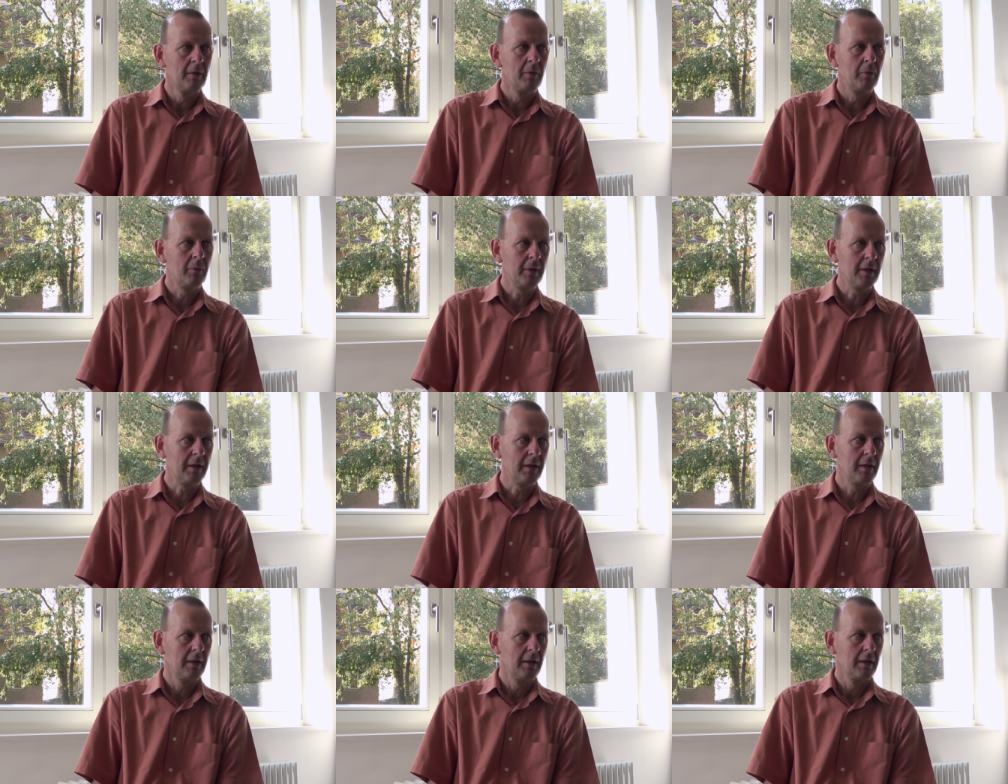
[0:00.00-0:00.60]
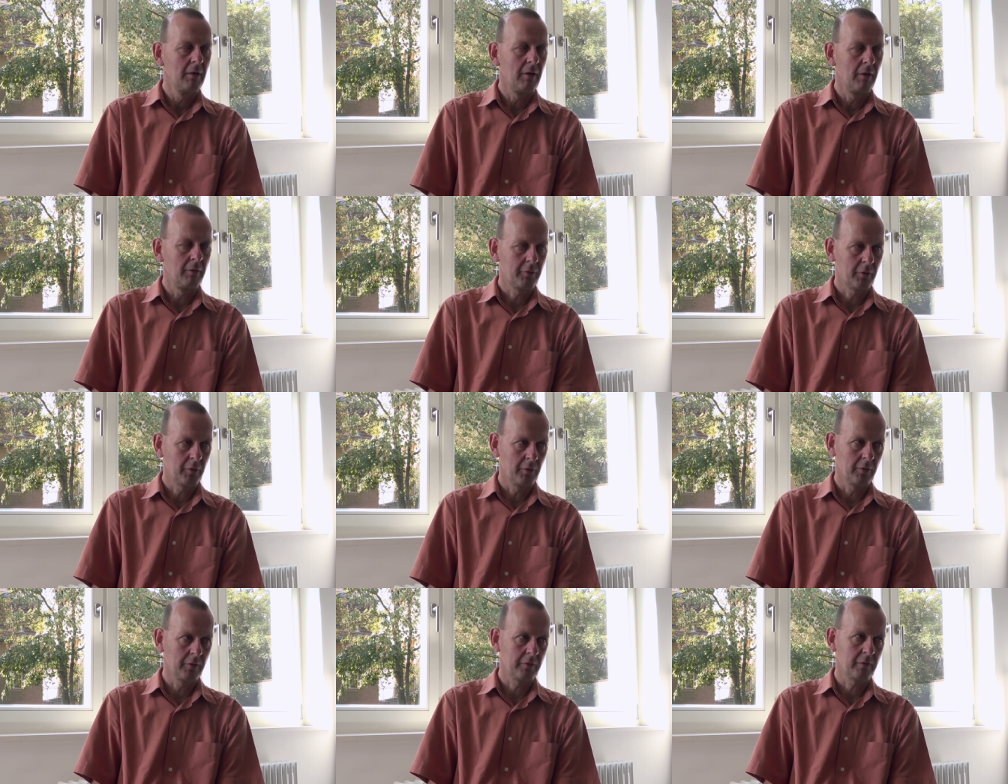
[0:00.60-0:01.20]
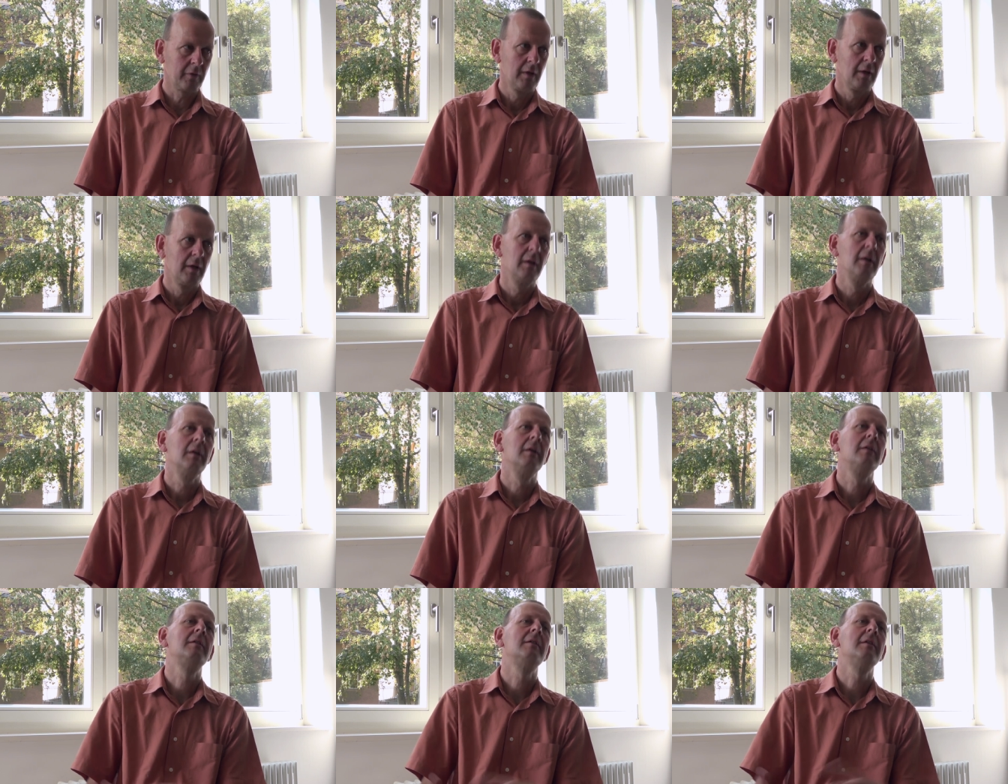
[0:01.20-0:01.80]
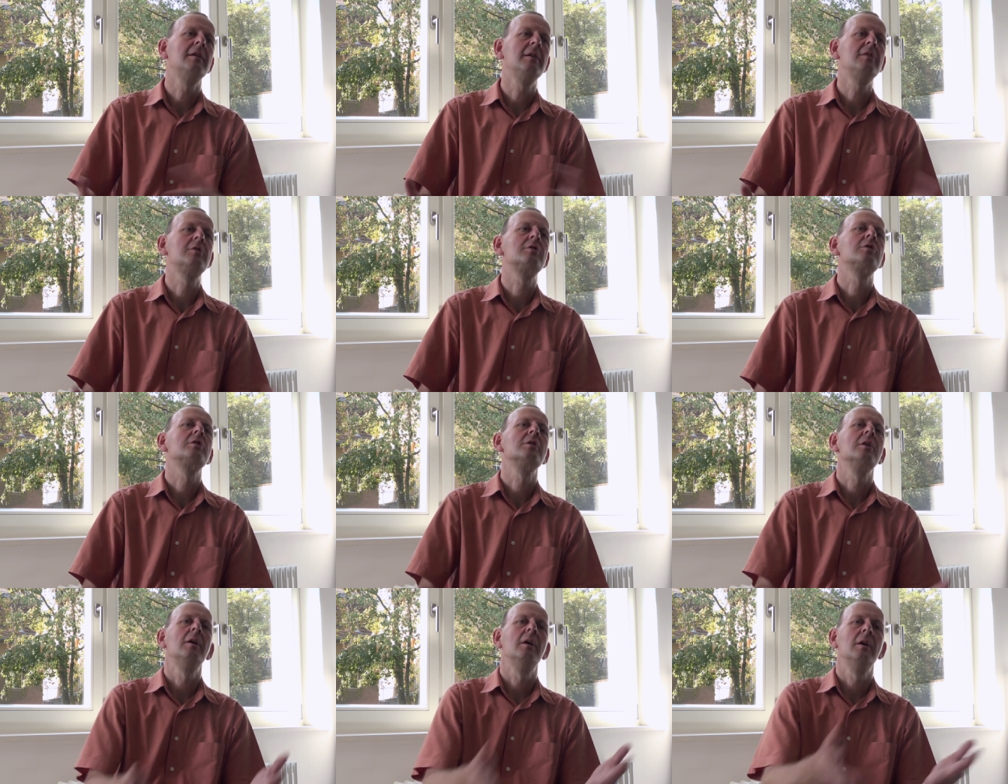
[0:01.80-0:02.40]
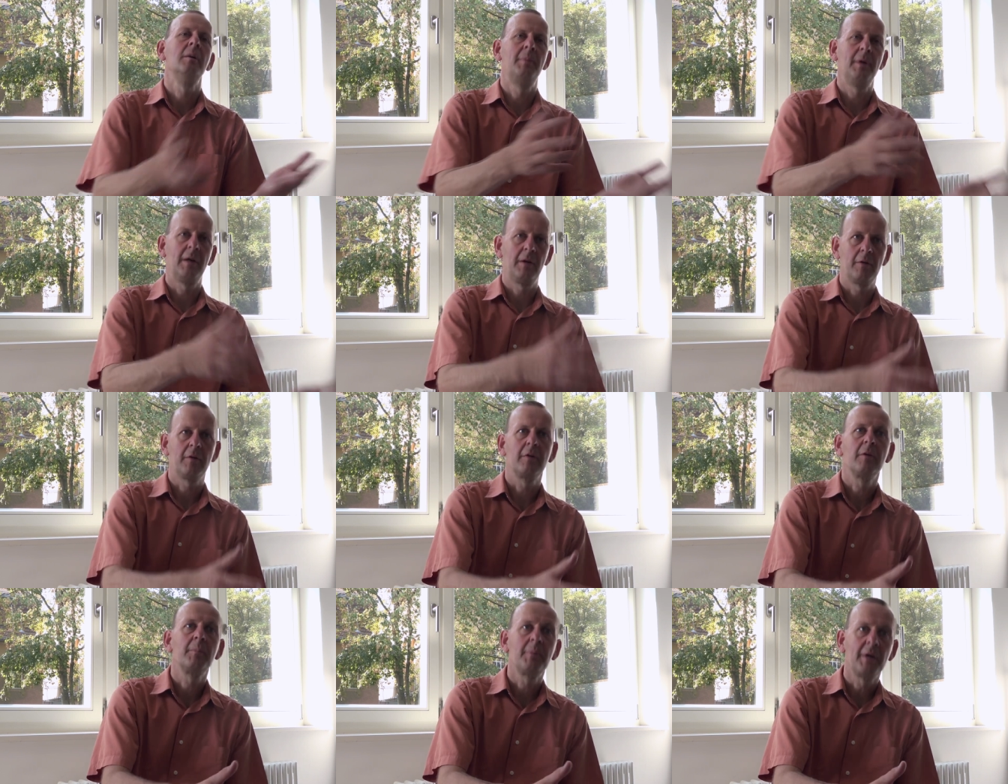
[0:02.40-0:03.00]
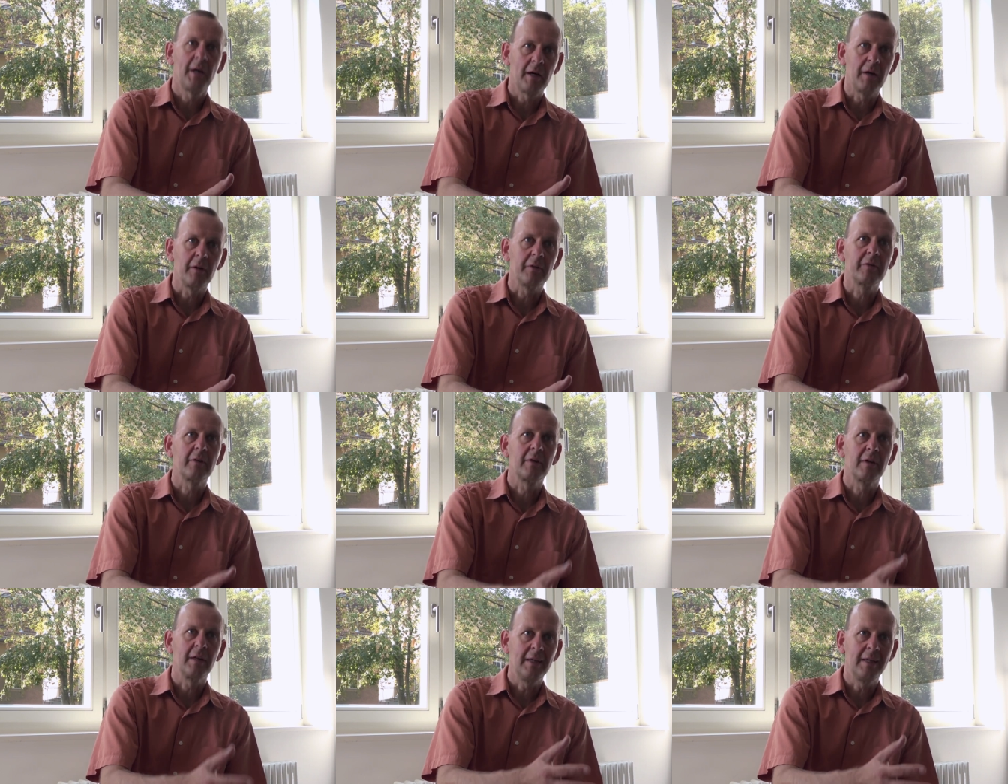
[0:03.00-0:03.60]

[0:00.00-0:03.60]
we of course teach about the past.